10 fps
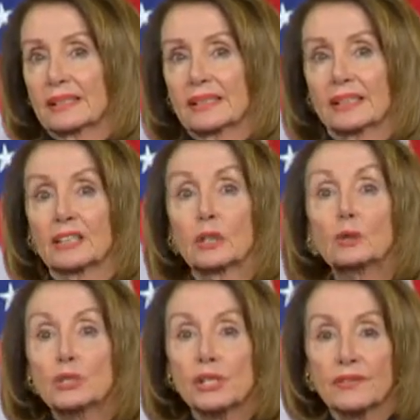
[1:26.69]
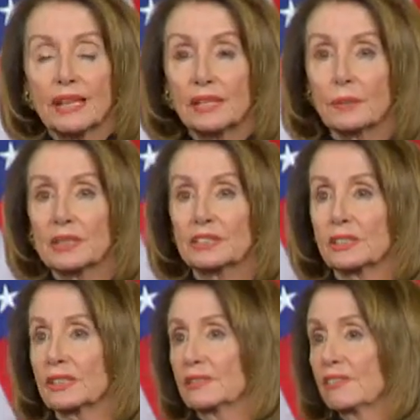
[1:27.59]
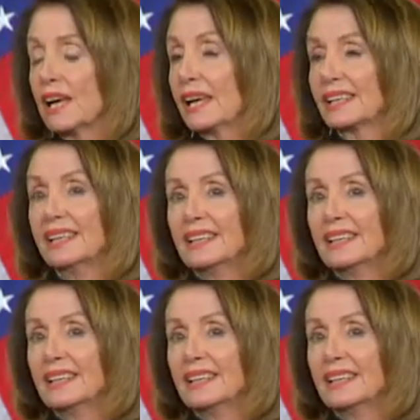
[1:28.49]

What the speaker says: illusion that he wants to convey,